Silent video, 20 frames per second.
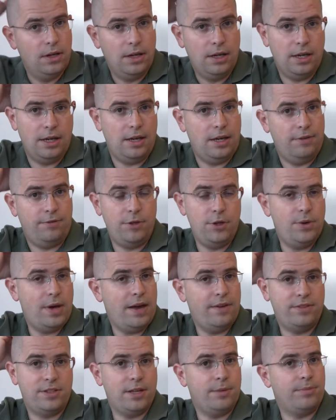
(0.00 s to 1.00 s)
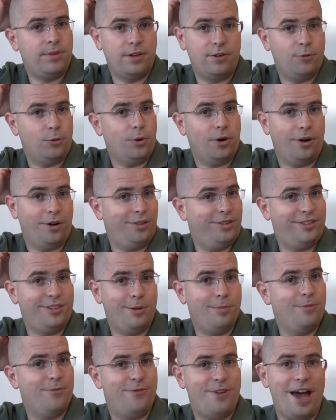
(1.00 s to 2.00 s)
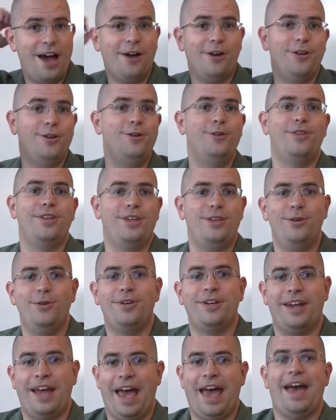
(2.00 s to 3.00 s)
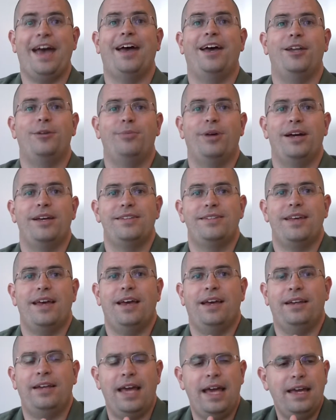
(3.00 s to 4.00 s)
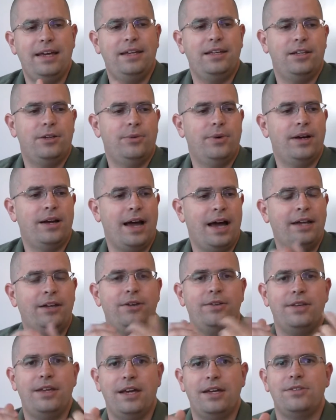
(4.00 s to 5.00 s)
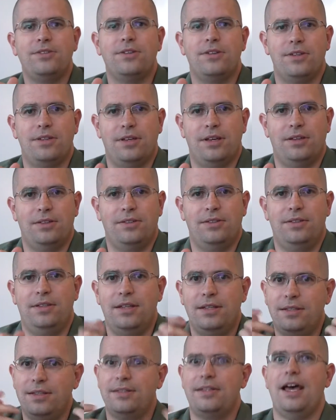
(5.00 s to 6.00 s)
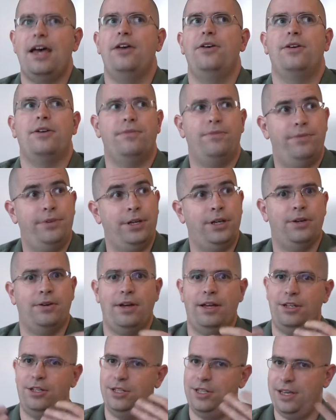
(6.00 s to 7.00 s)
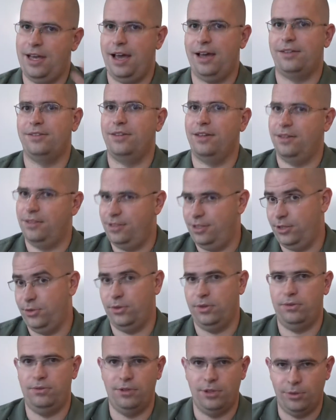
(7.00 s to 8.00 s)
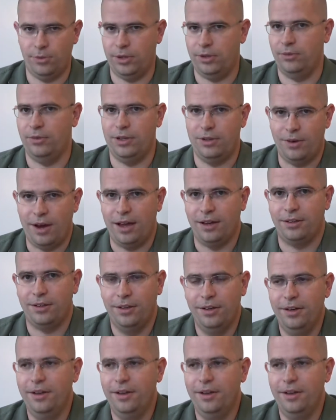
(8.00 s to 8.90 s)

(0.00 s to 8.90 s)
If you have something of worth, some value that you can add by saying, hey, you know what, I know the answer to this. This is how you configure htaccess to do a 301 redirect.